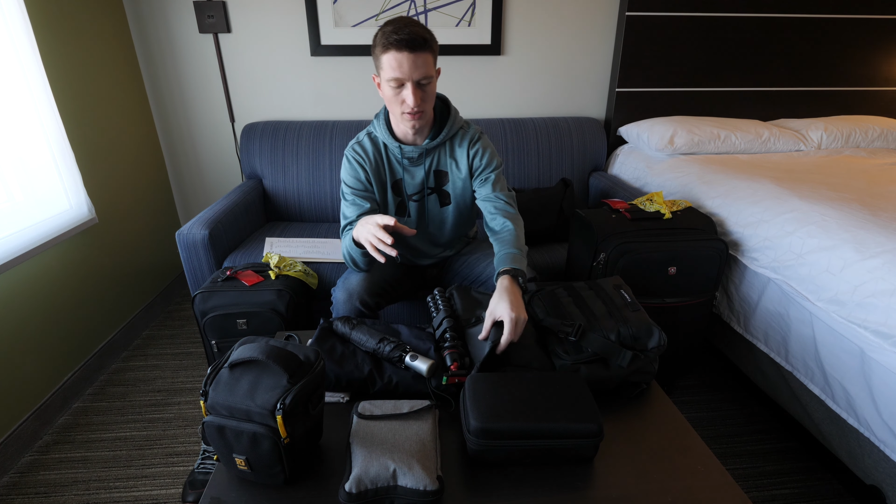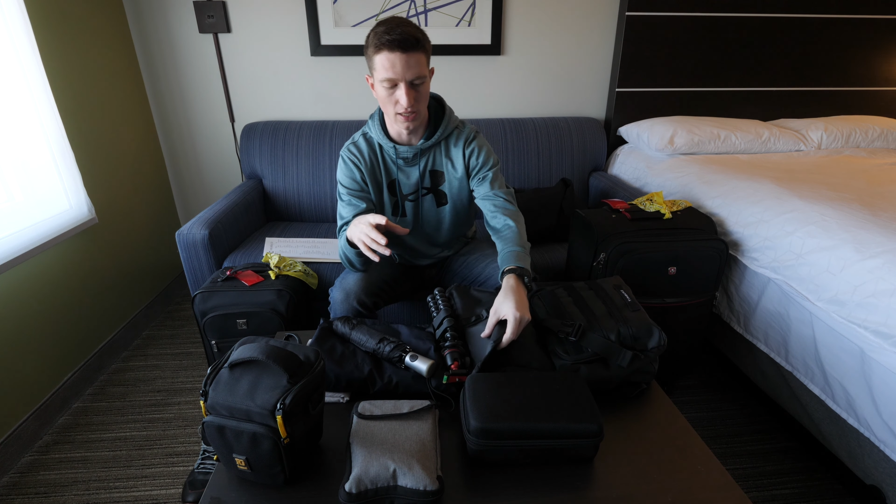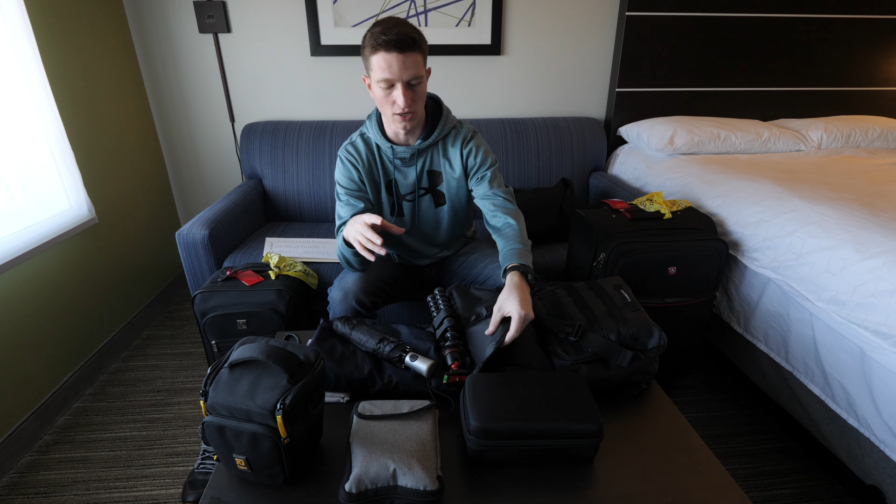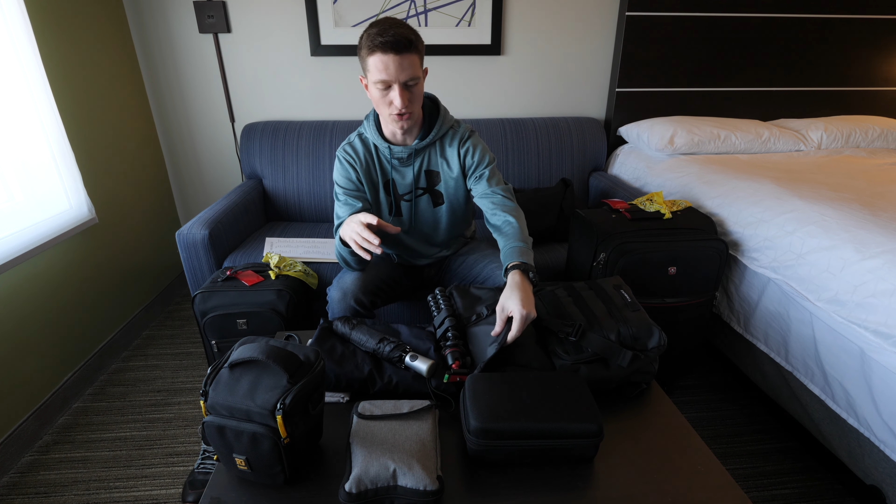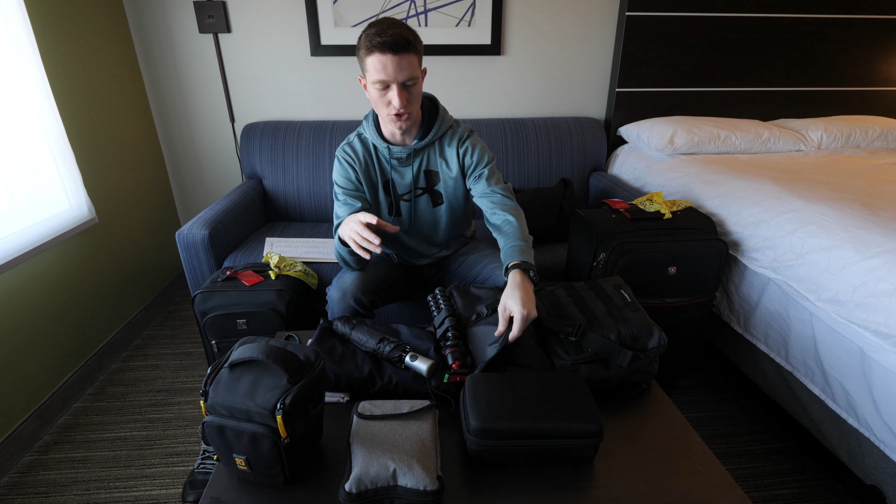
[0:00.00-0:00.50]

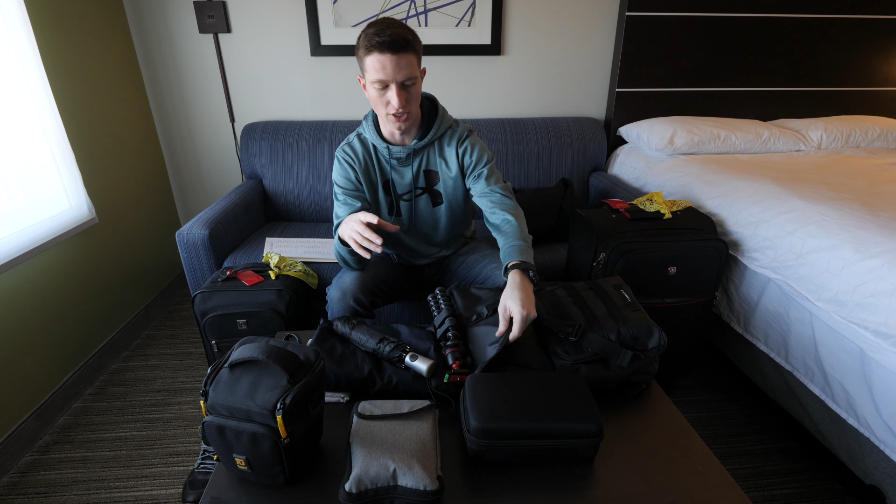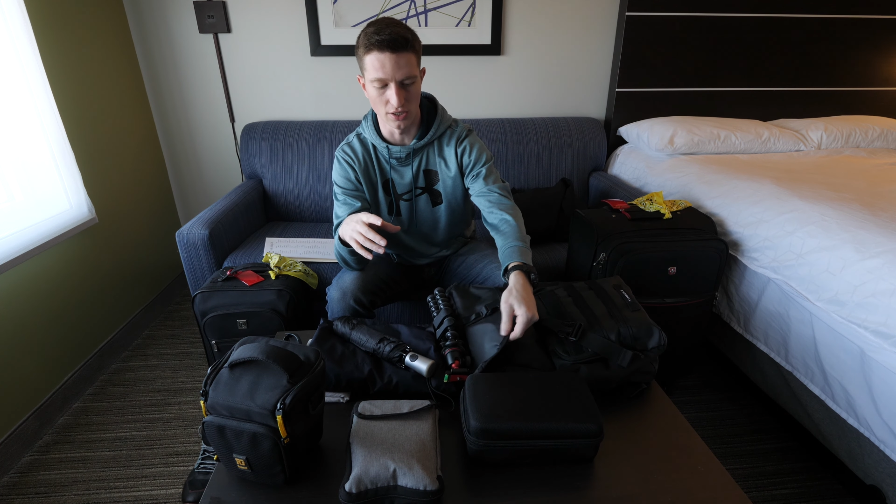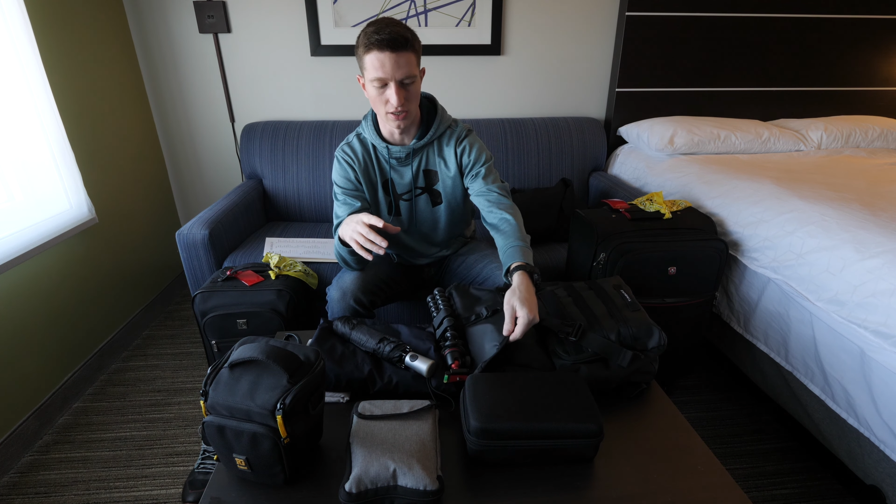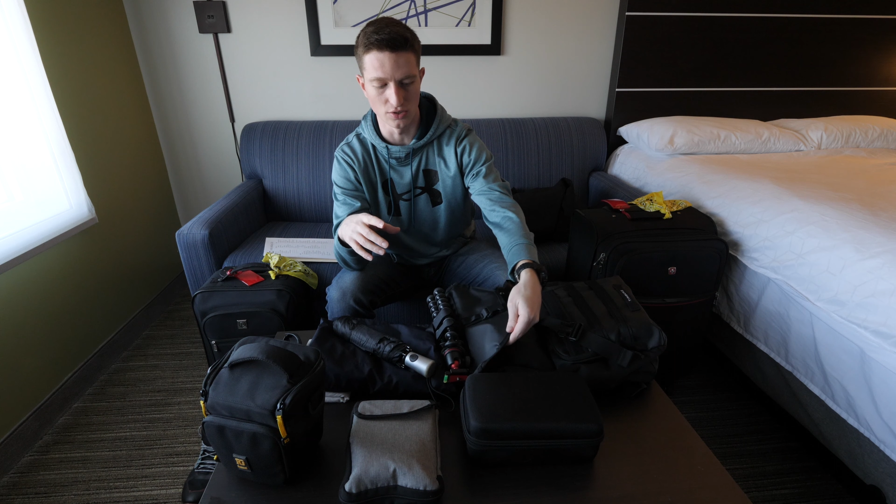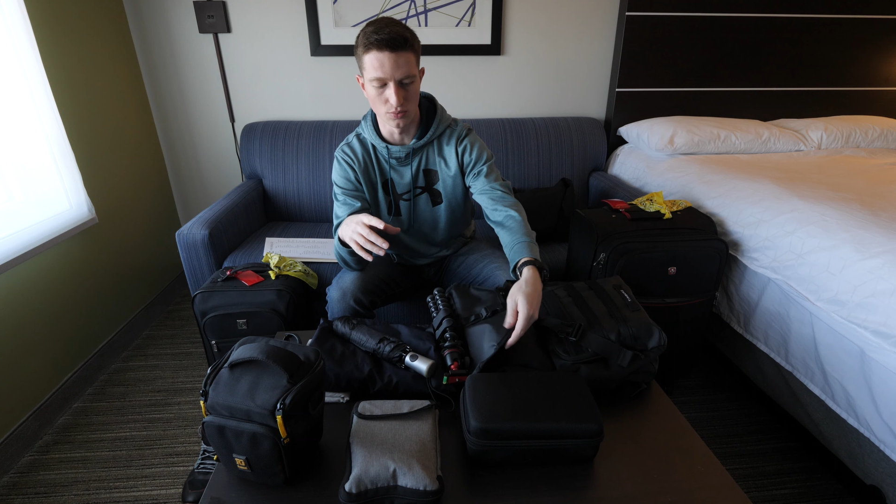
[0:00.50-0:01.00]
that I'll
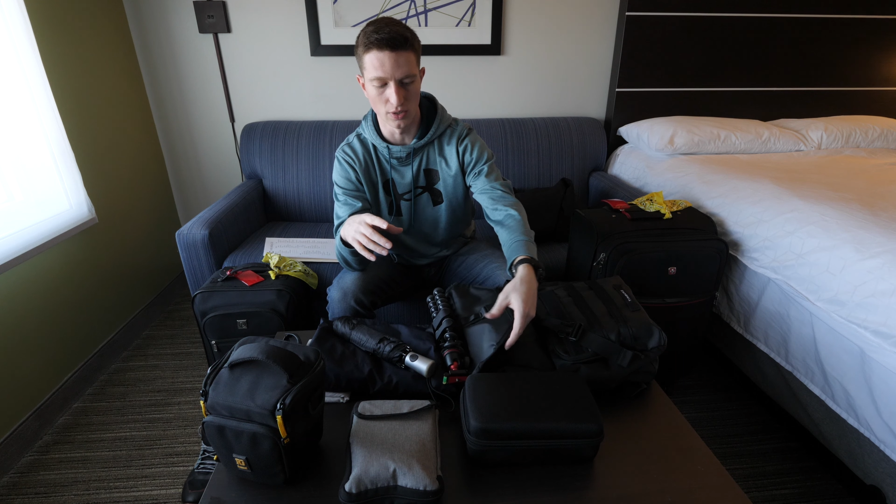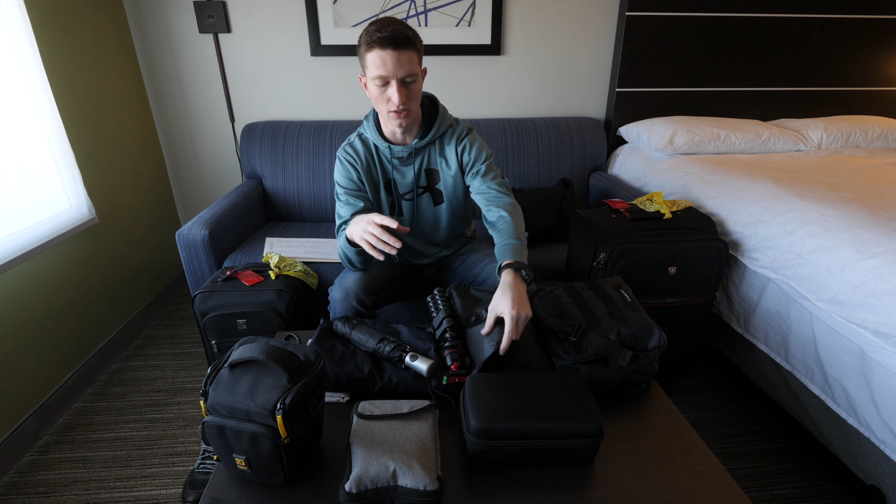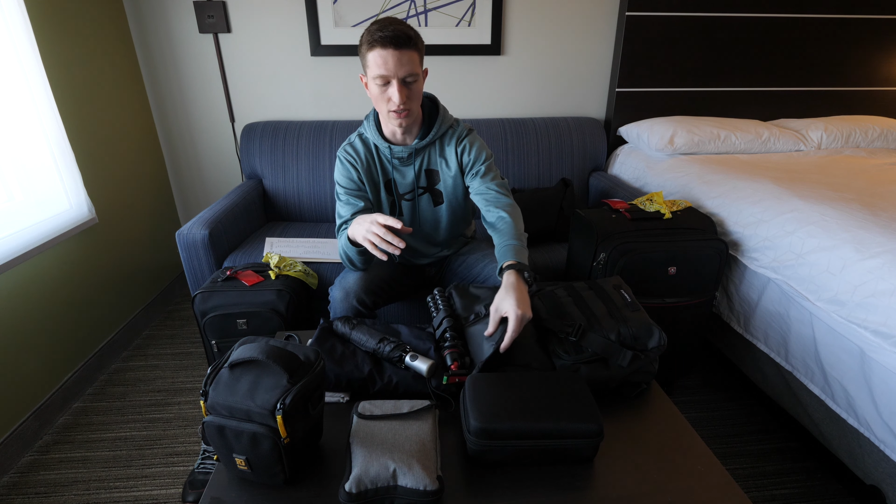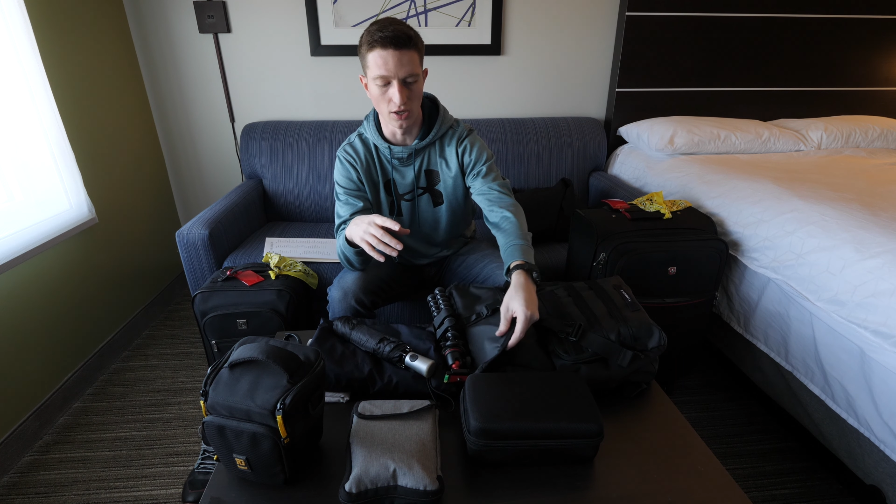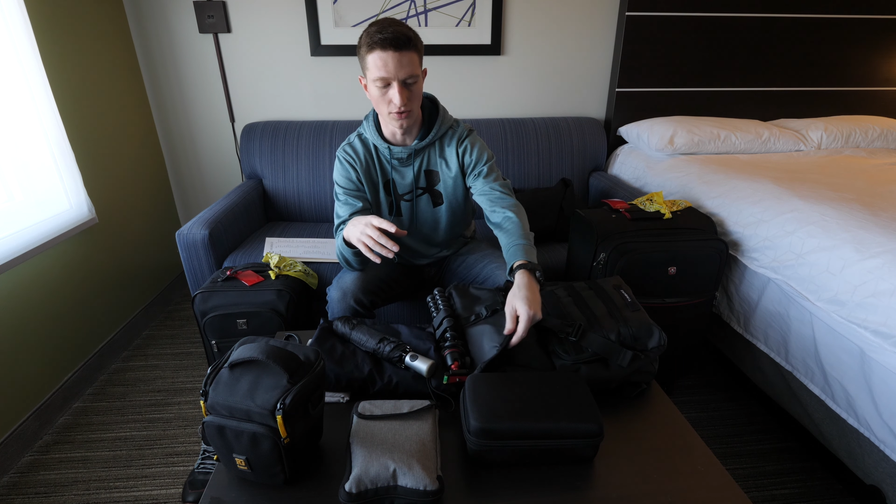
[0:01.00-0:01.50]
share as well
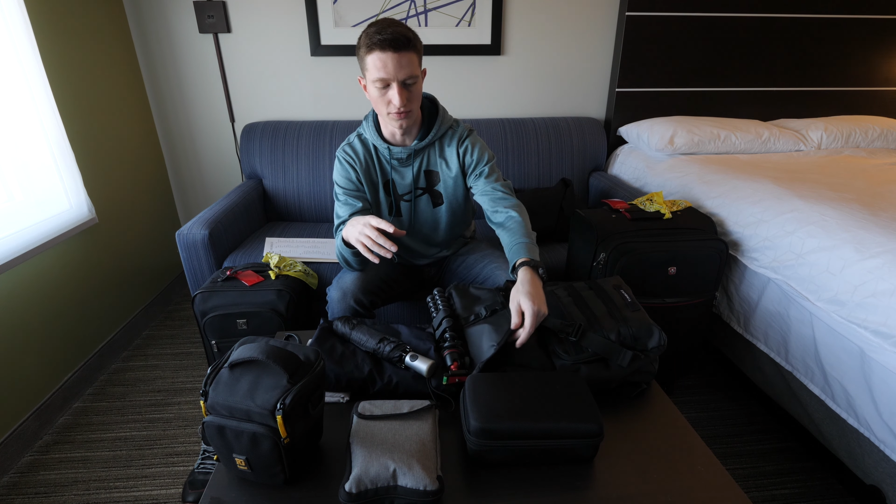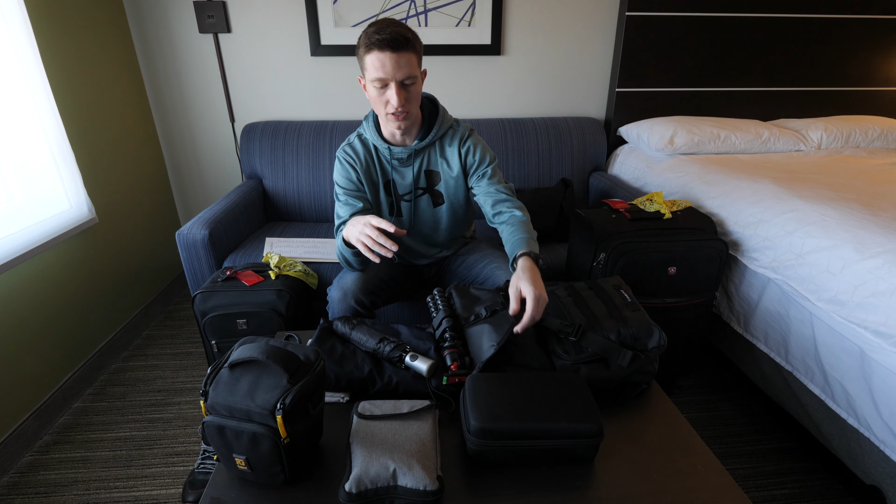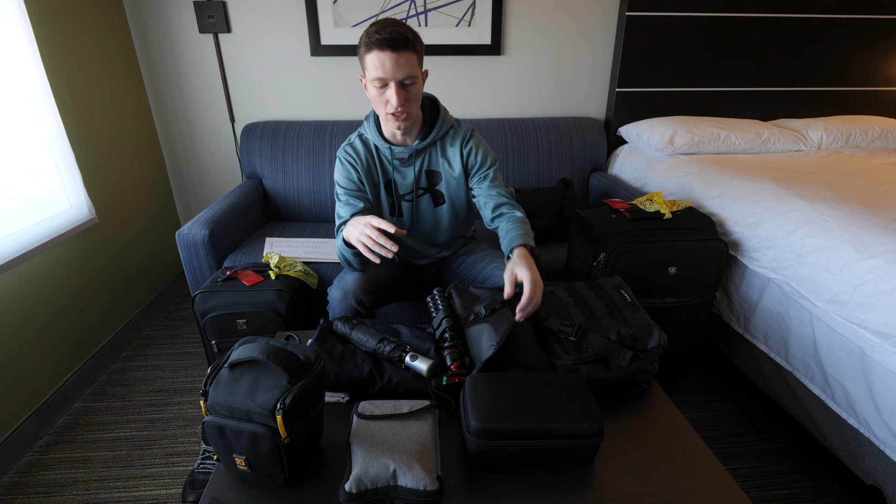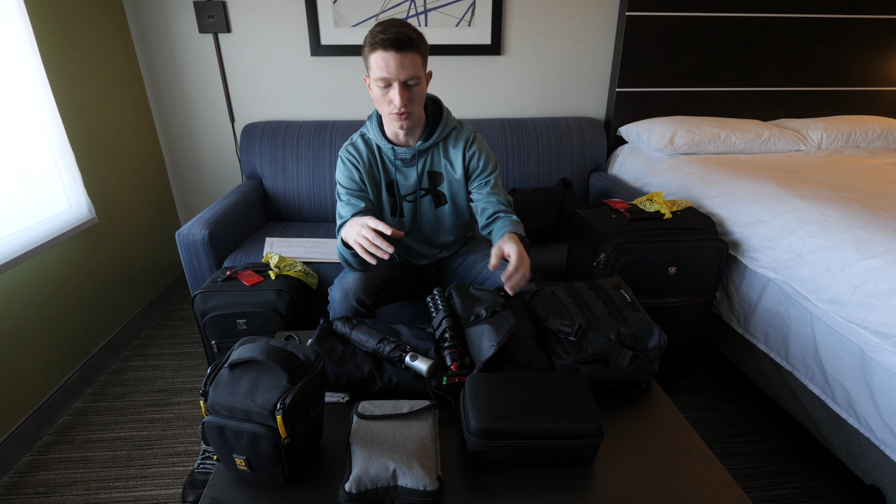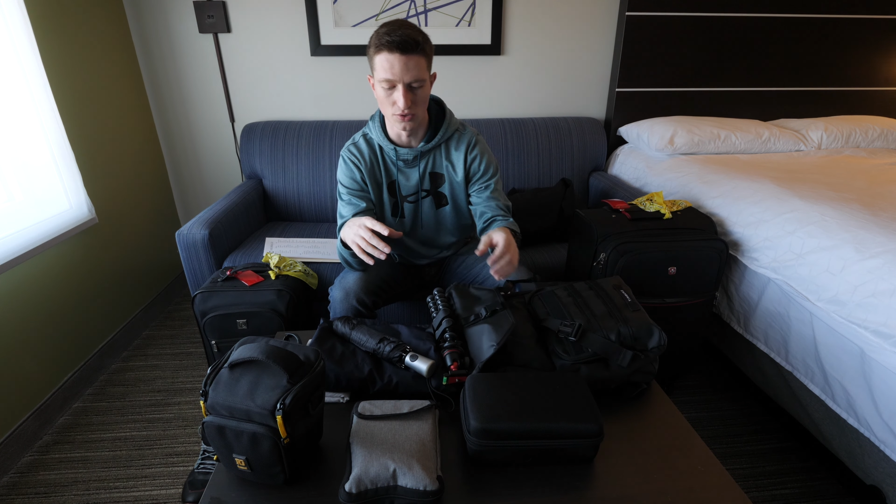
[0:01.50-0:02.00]
in other
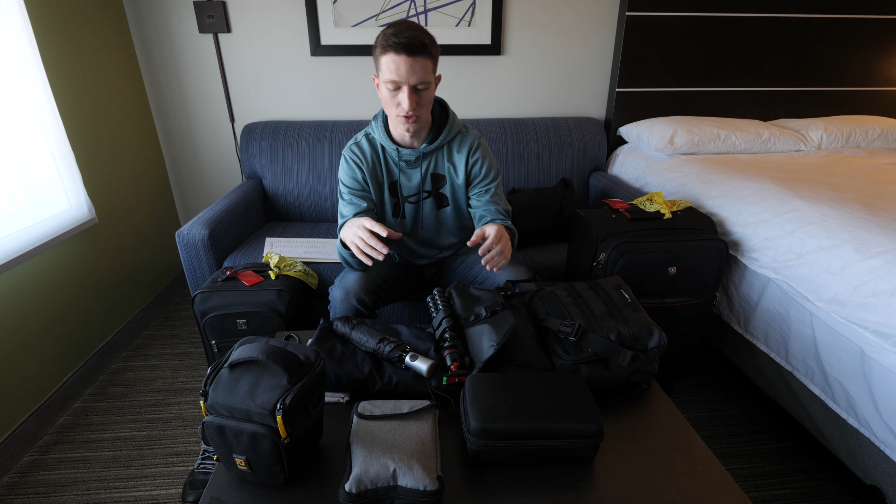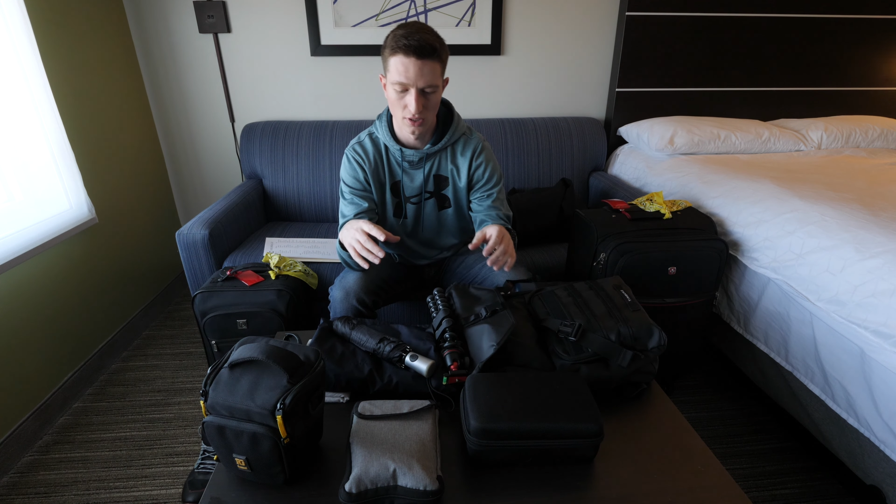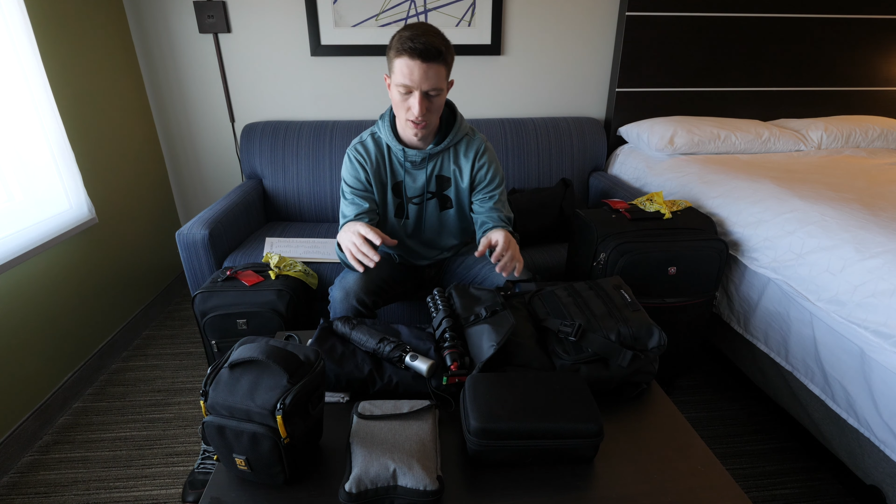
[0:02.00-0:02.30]
videos.